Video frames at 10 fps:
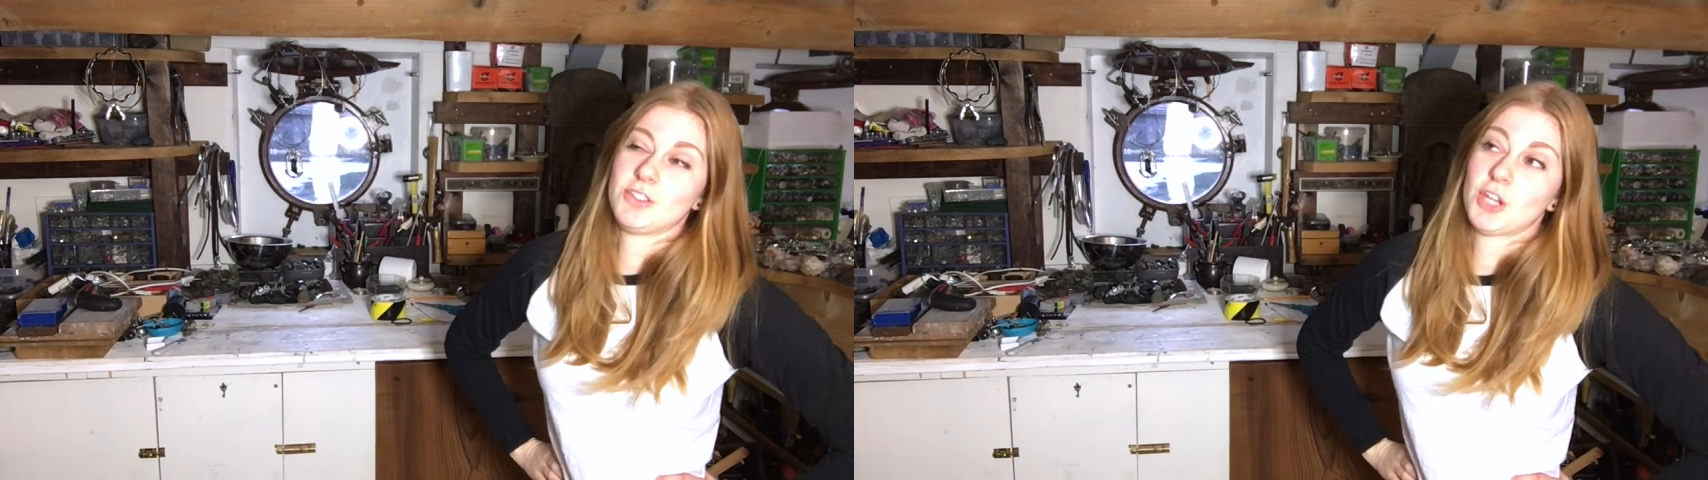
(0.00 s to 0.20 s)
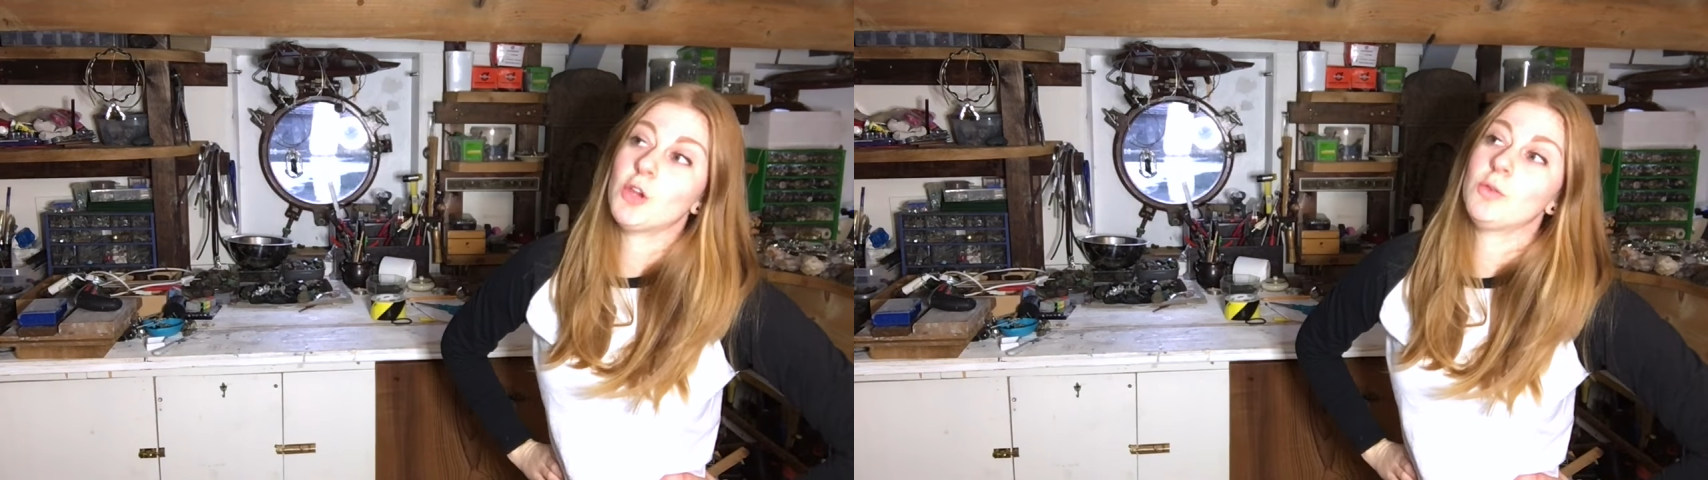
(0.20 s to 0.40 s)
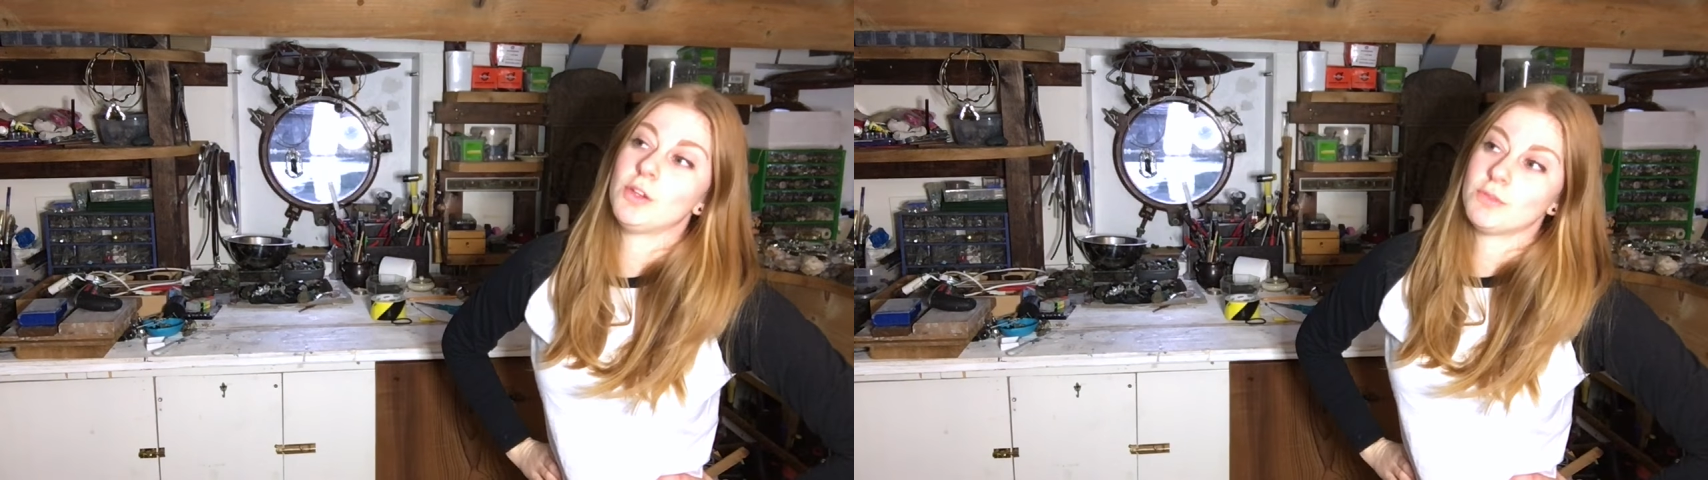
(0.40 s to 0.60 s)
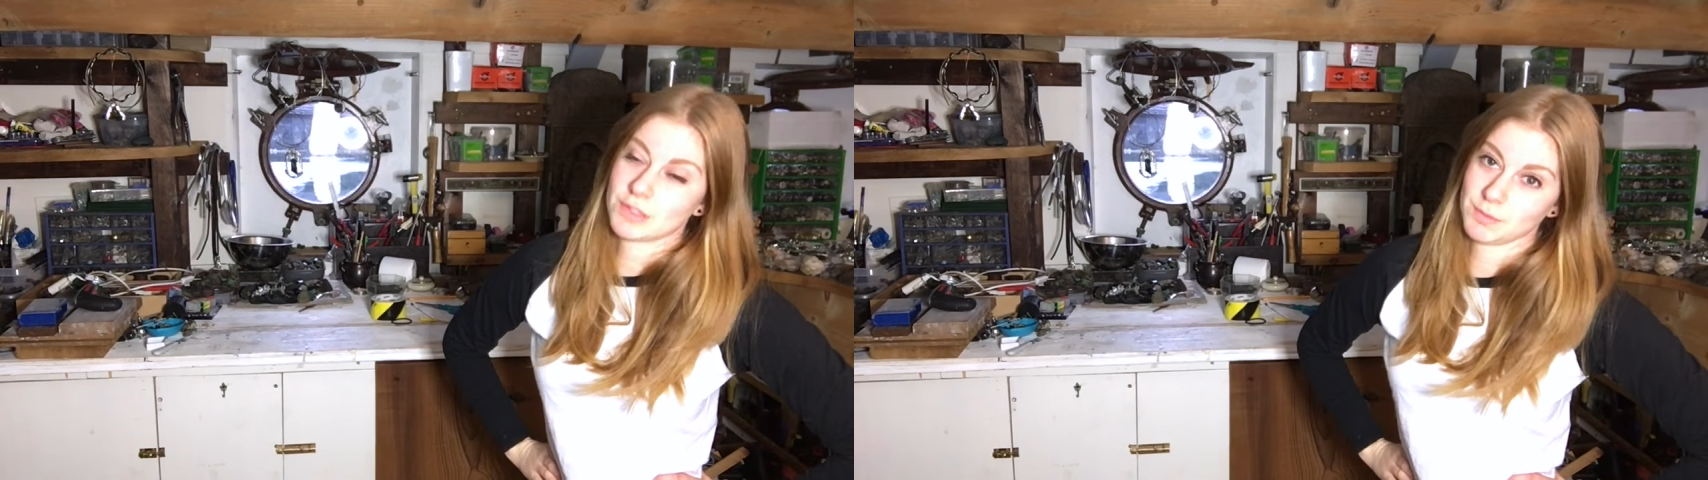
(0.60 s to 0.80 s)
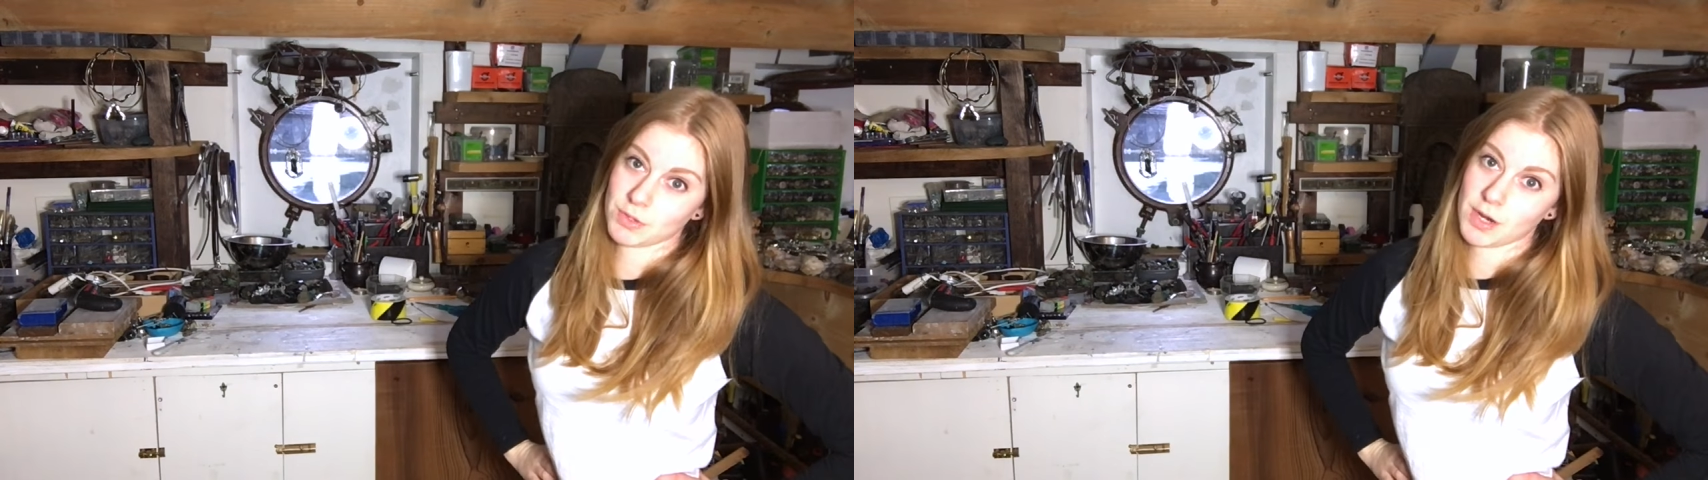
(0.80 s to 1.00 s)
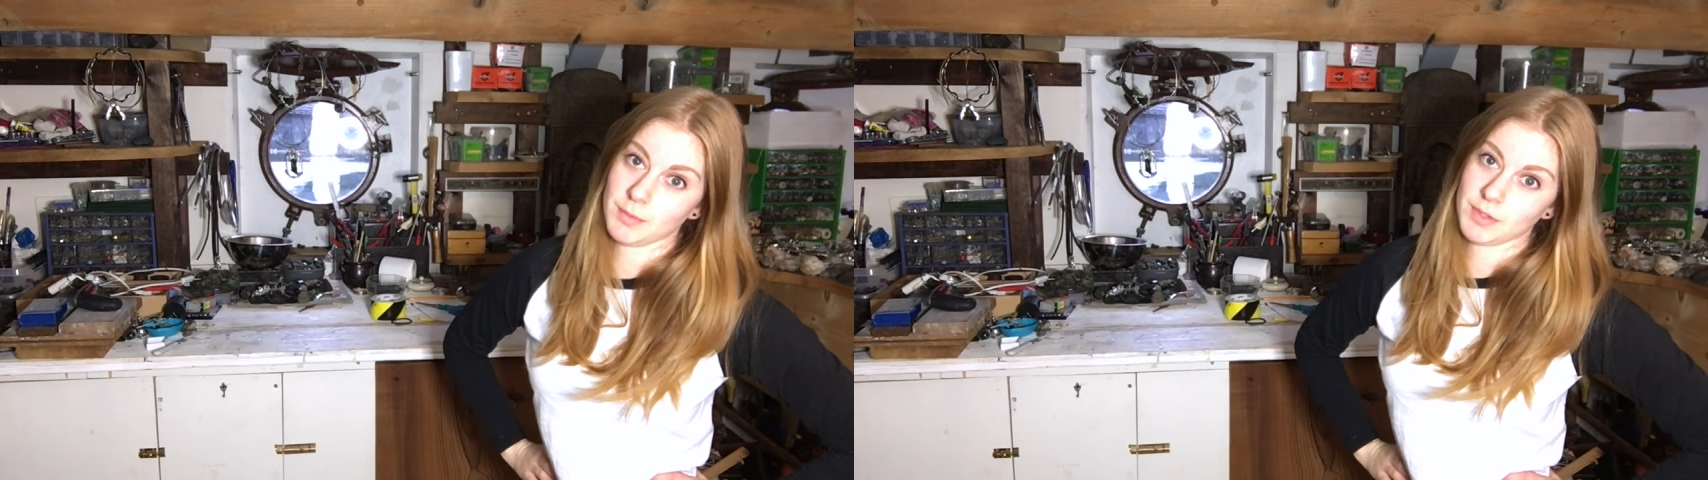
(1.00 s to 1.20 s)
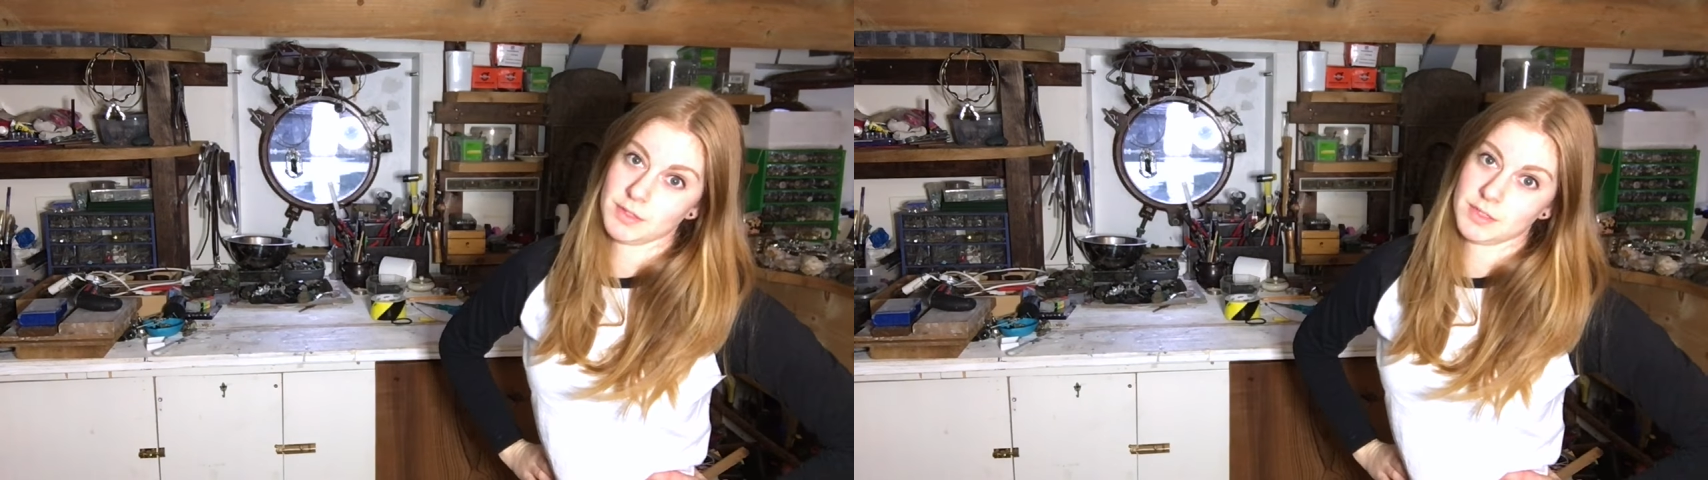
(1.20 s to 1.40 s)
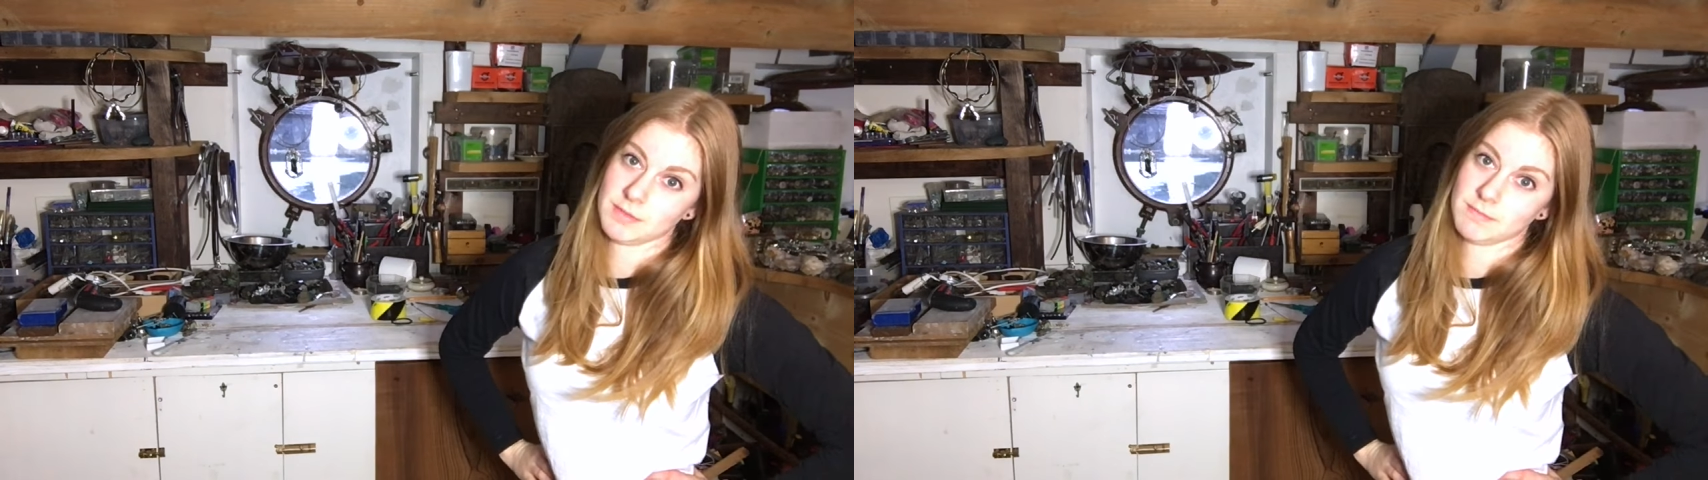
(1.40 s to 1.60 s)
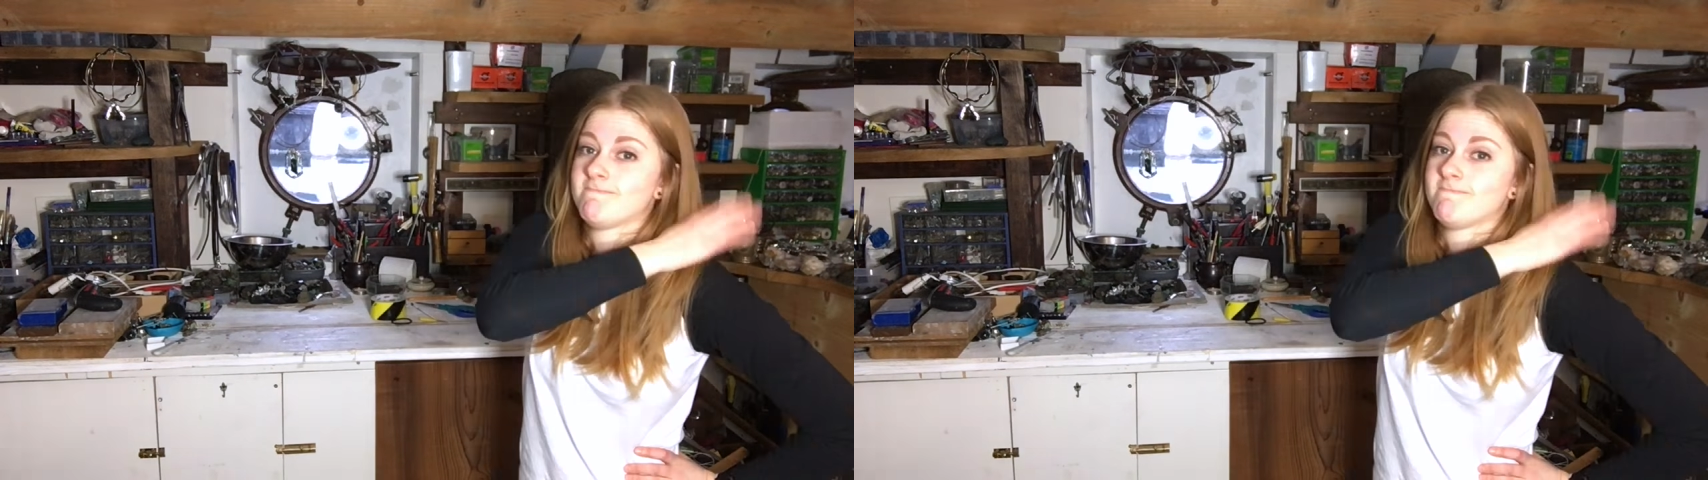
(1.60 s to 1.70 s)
two new subscribers.